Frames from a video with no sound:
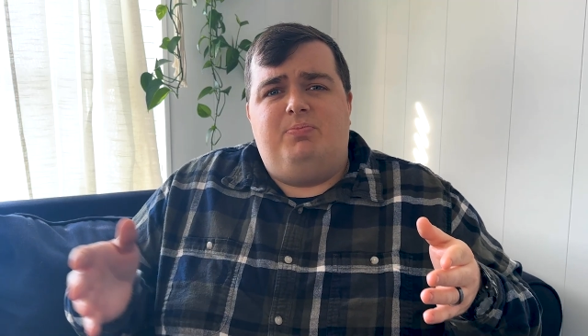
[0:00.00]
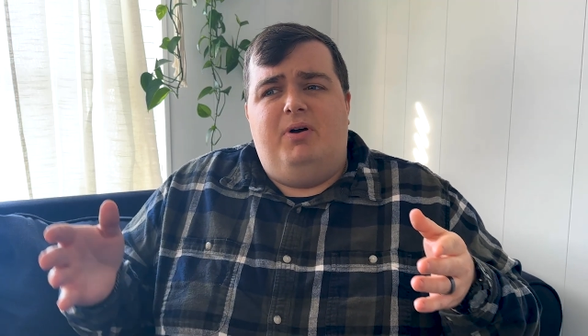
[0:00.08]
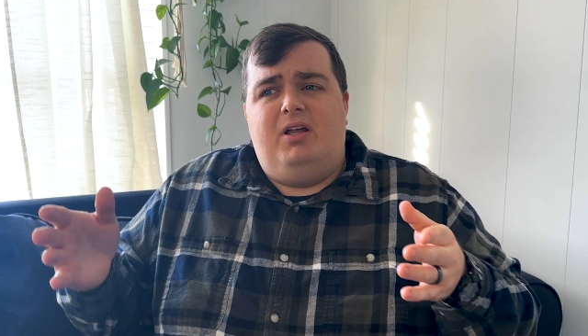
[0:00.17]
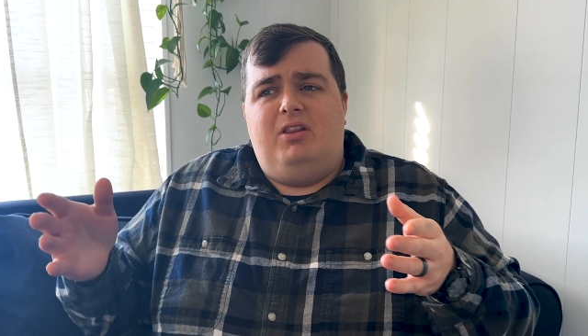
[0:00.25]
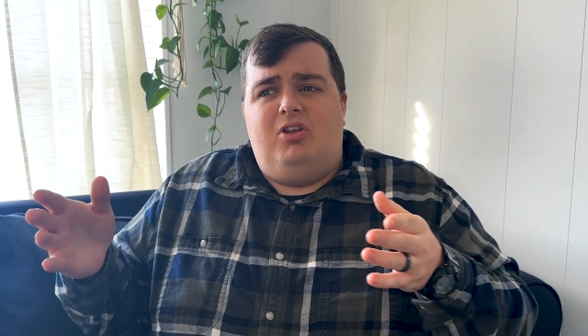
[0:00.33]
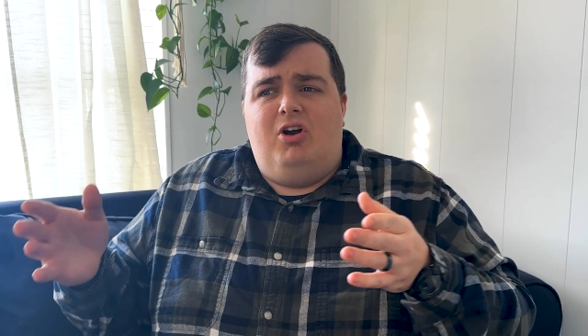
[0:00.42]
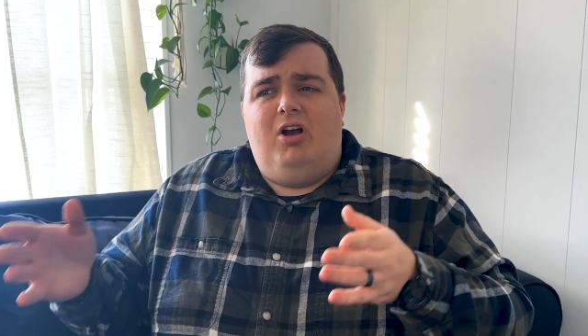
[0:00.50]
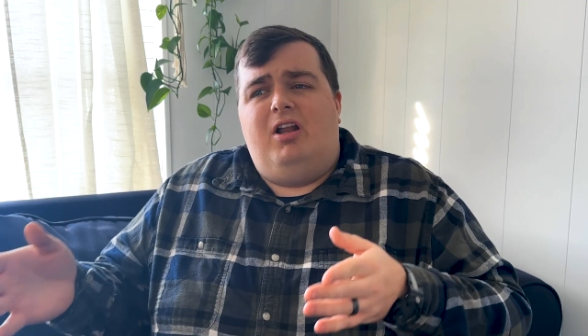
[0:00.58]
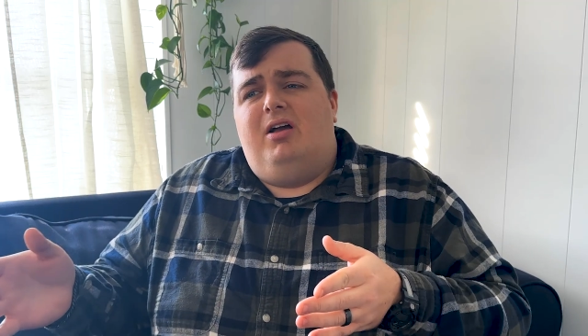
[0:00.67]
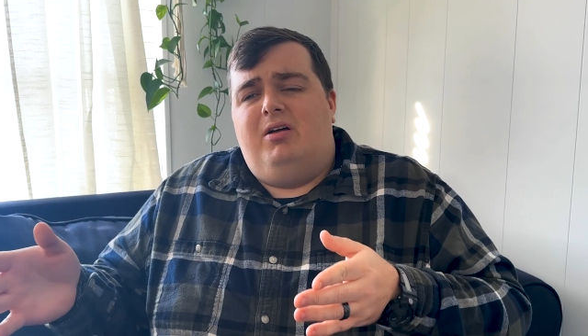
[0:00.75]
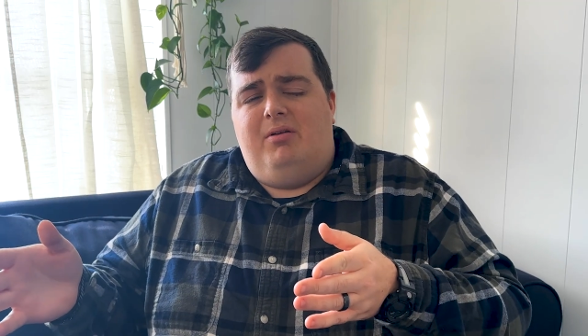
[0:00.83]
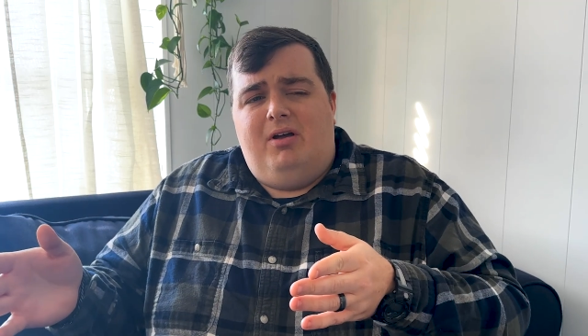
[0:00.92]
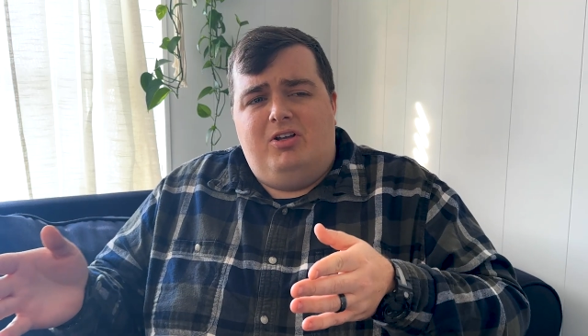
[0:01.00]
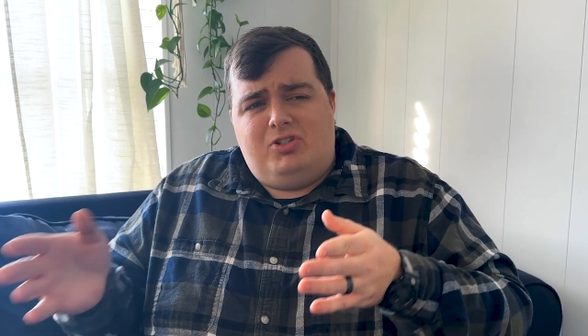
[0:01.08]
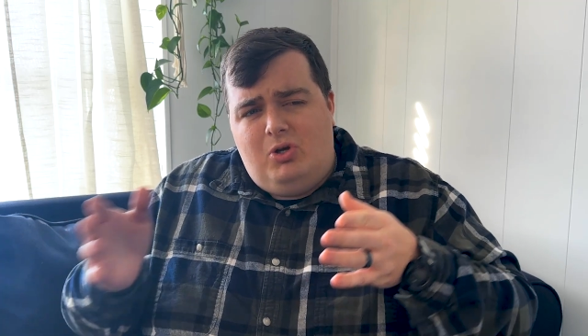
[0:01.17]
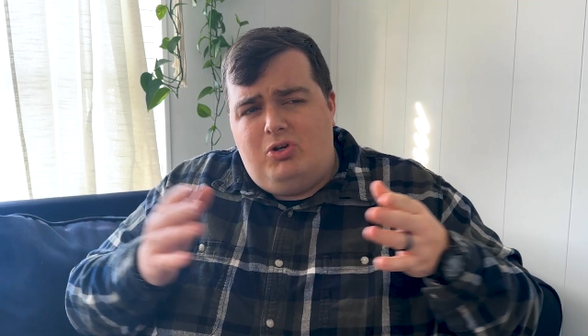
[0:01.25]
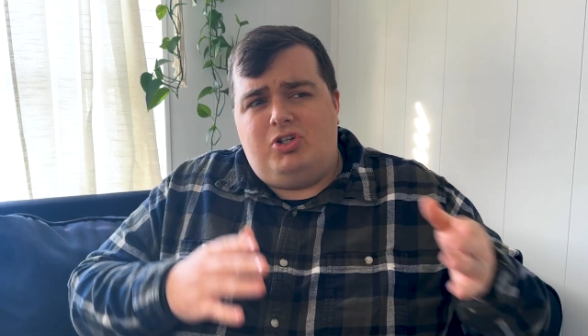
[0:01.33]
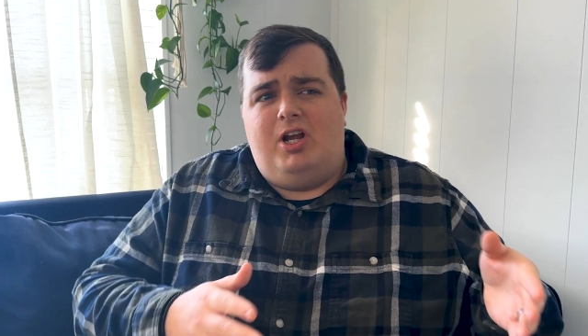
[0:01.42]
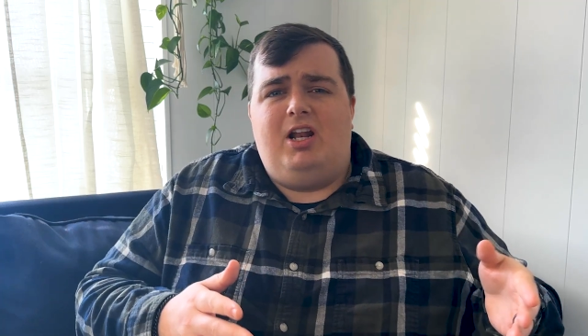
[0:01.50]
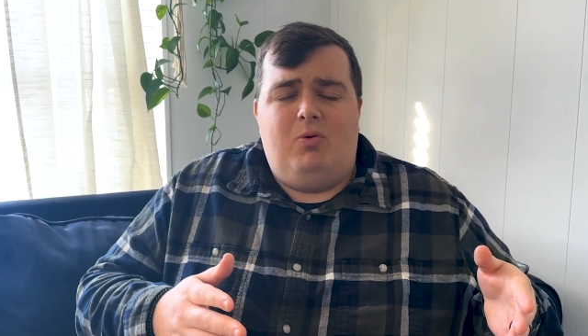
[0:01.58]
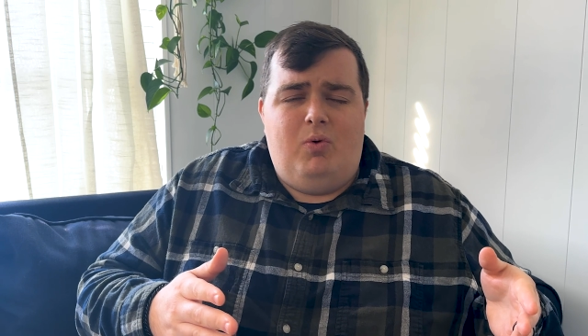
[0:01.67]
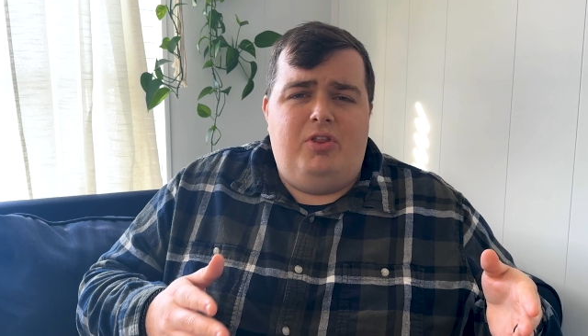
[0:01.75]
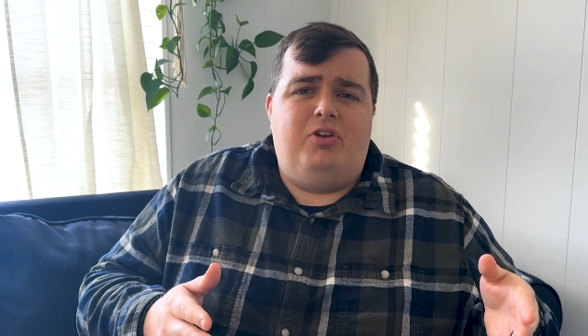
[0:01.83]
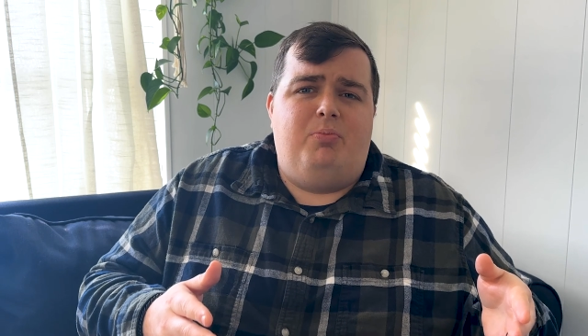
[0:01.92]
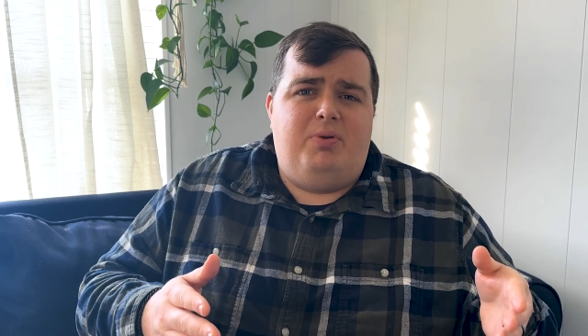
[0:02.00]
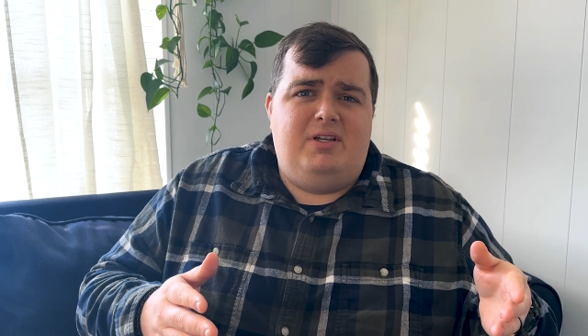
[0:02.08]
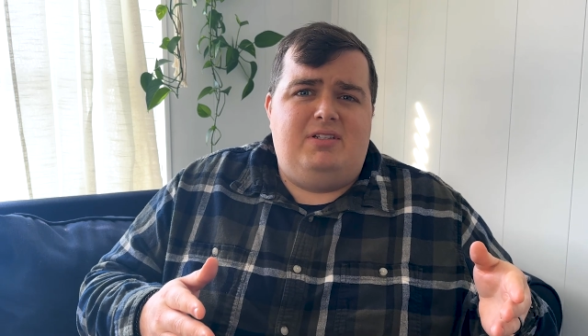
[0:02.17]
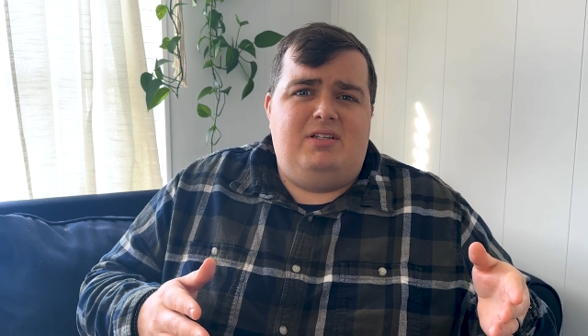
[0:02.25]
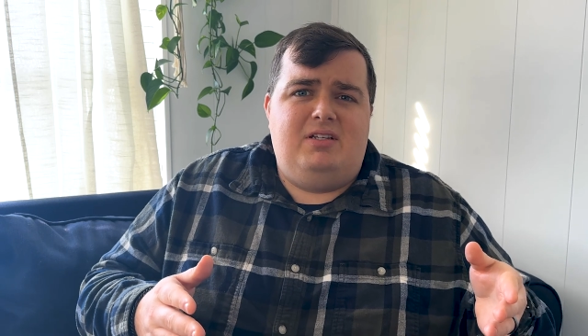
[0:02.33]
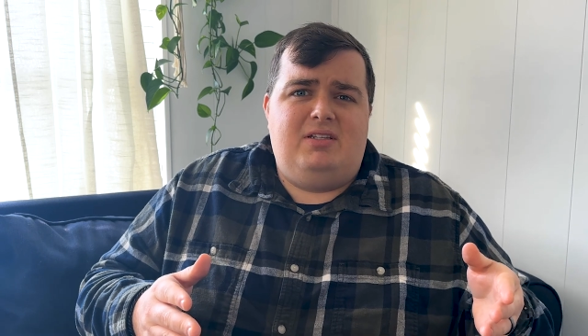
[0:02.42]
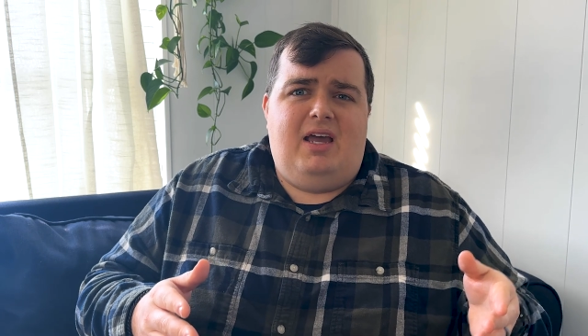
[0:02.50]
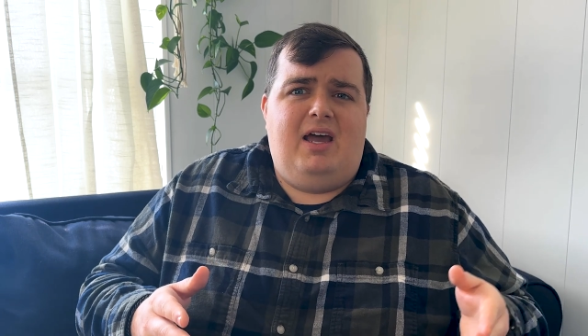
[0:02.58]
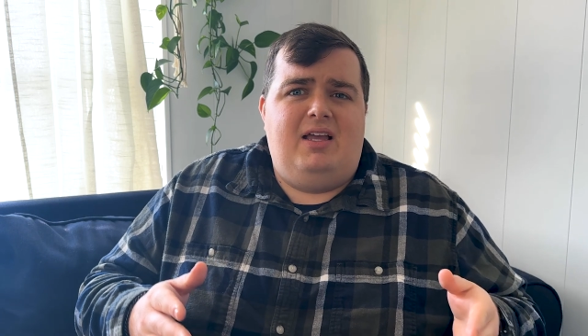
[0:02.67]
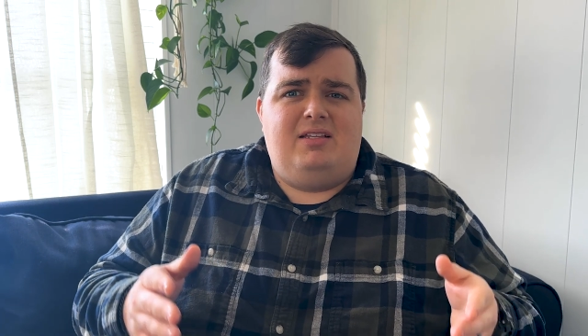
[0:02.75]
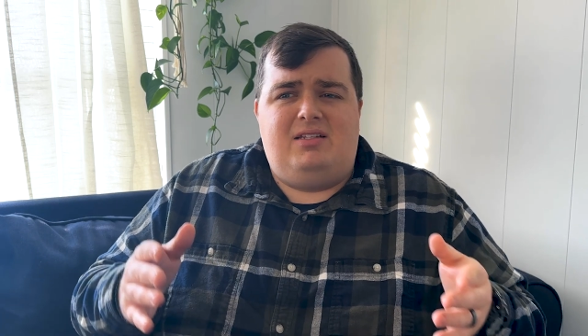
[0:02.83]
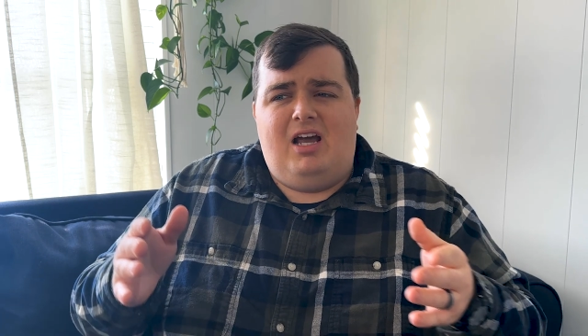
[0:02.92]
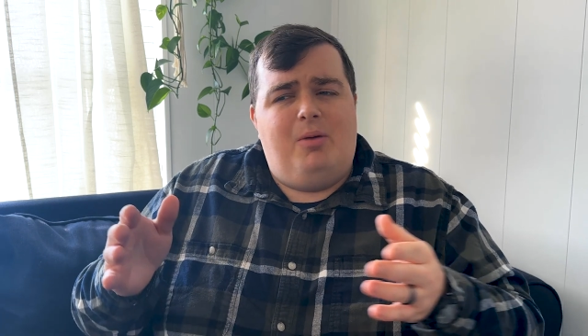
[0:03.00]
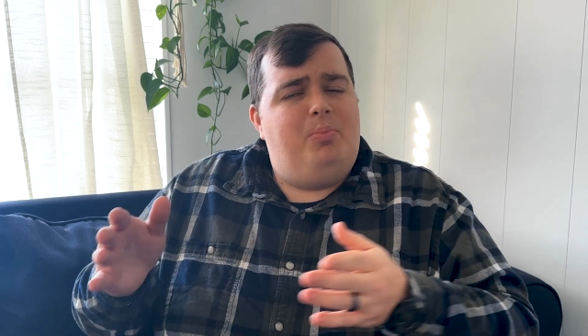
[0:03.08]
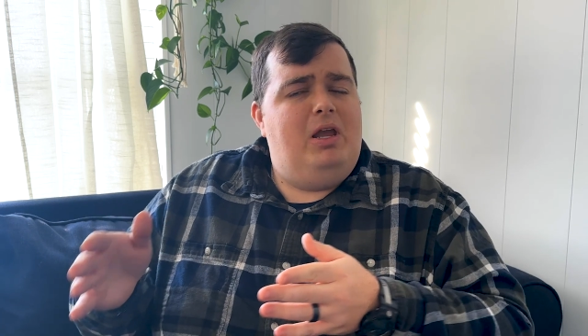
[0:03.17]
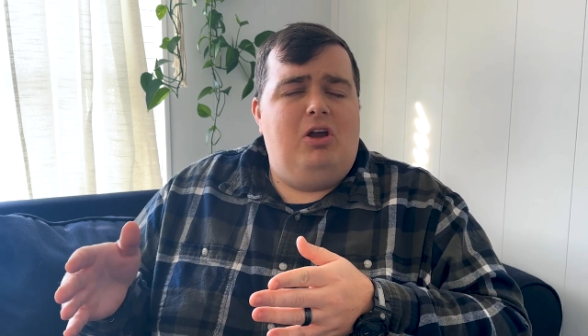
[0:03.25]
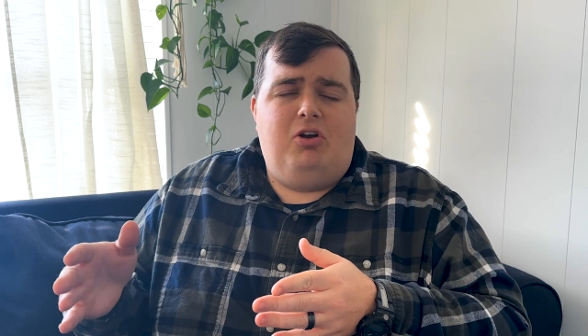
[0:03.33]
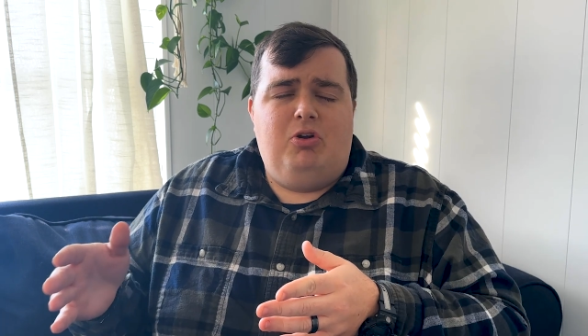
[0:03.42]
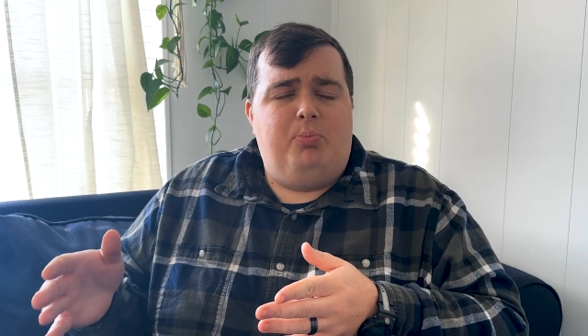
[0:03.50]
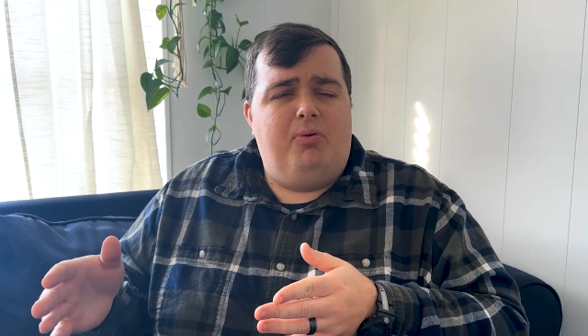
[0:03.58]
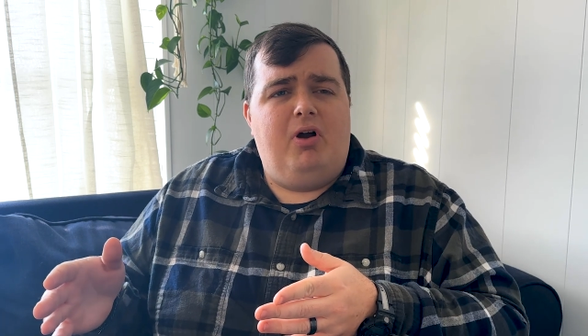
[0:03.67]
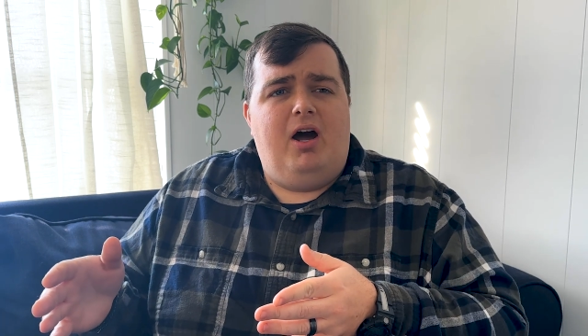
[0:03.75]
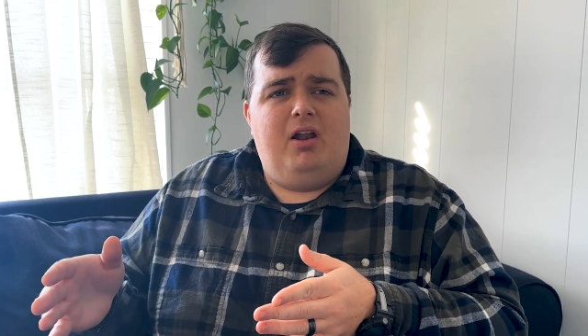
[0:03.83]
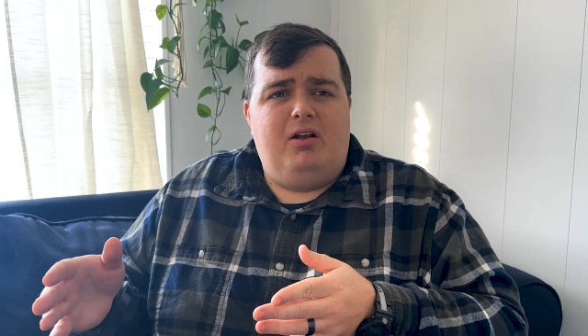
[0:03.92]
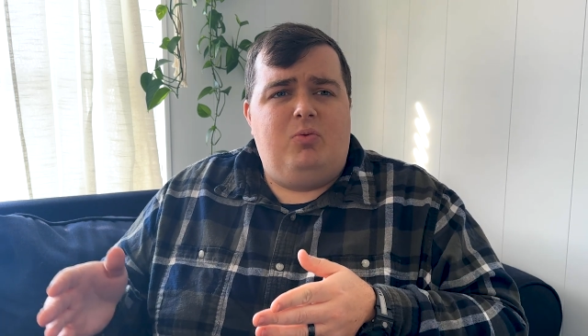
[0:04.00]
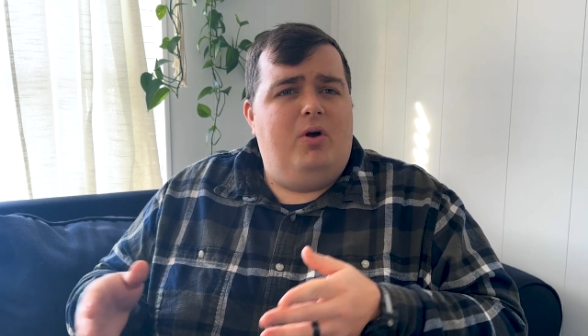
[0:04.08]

but they're going to associate it with your business as not being a good product,